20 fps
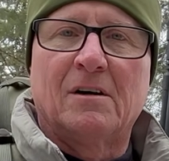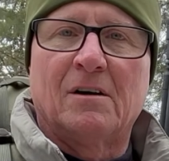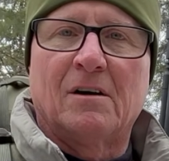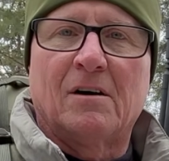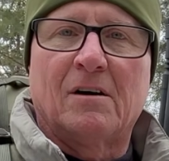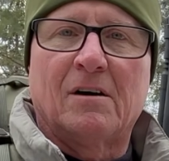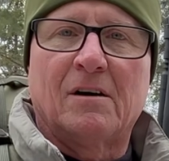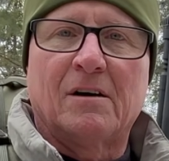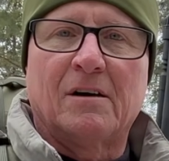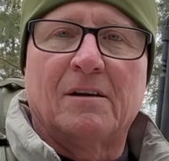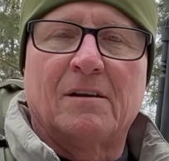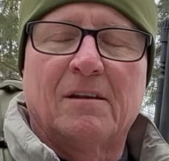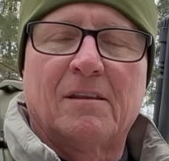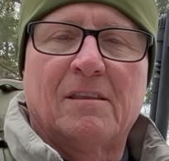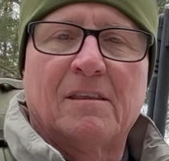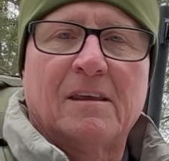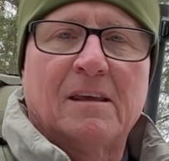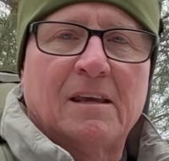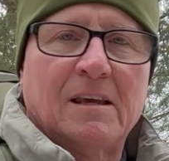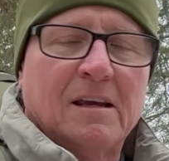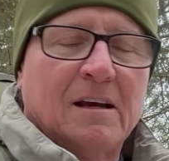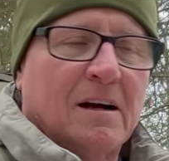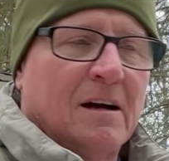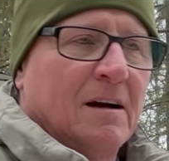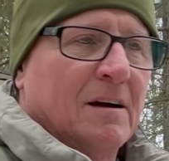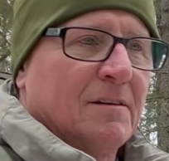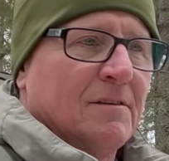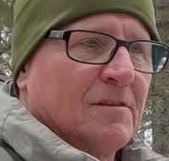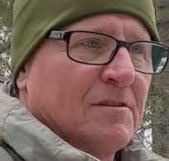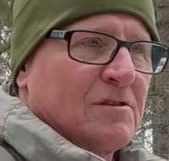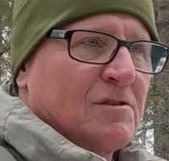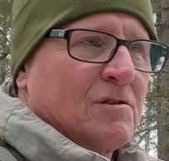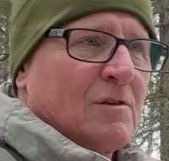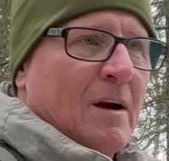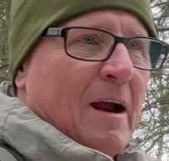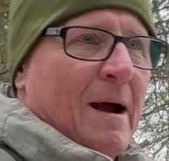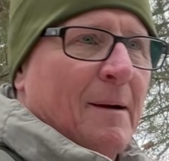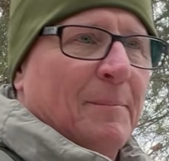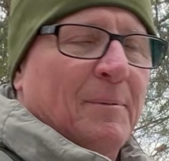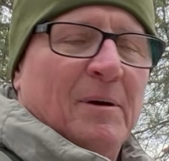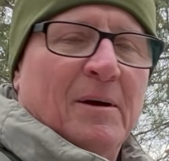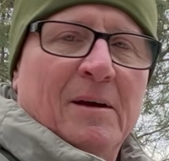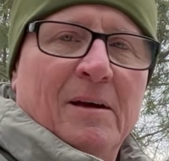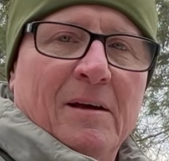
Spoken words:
on the strap